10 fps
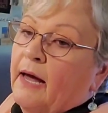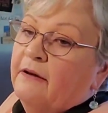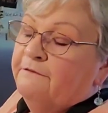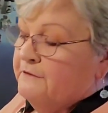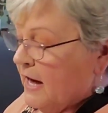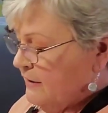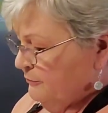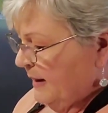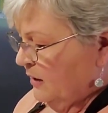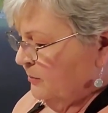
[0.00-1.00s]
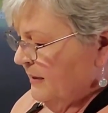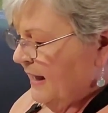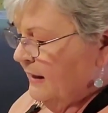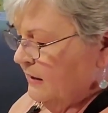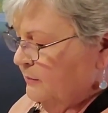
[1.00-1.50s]
a 5-pound
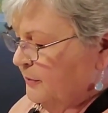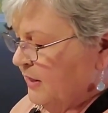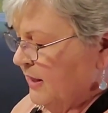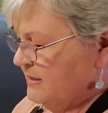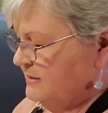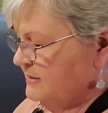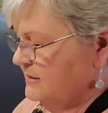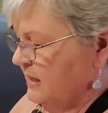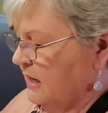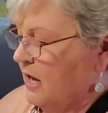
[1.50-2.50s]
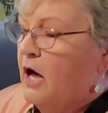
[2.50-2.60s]
bag plus